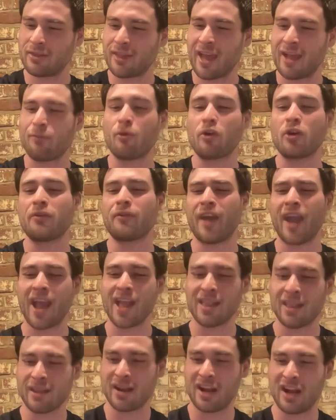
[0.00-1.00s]
That would have
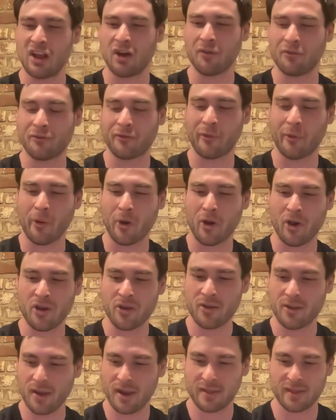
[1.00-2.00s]
ended in 04.
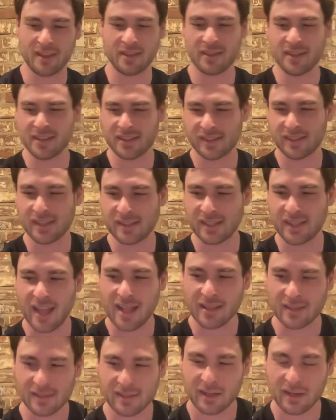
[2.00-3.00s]
And then this season
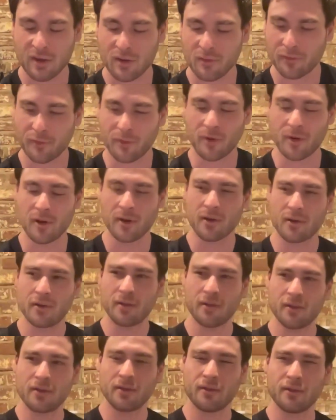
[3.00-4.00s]
ends in 04.
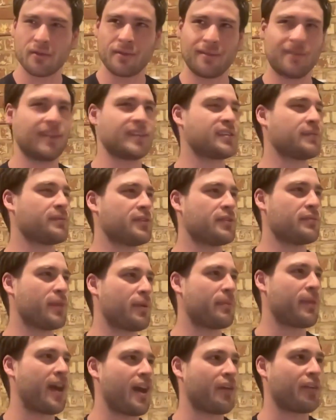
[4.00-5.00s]
Unless I'm doing my
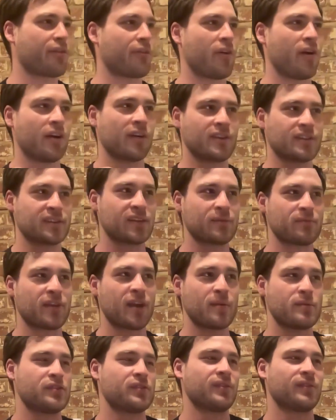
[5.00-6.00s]
math wrong, because
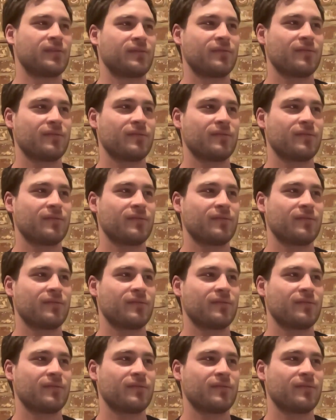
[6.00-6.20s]
sometimes you.